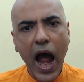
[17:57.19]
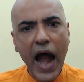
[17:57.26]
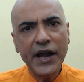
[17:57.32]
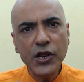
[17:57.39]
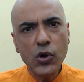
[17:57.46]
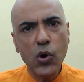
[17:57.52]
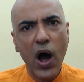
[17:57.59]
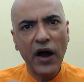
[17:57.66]
and
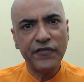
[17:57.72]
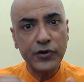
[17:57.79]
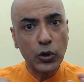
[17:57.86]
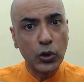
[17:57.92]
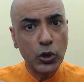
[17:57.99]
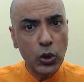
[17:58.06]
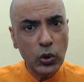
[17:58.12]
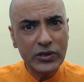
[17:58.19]
you have
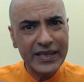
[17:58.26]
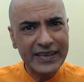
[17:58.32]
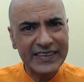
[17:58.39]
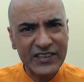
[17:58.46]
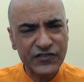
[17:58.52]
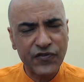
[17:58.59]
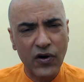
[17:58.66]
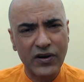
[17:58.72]
to do
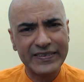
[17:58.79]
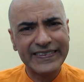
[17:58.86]
this for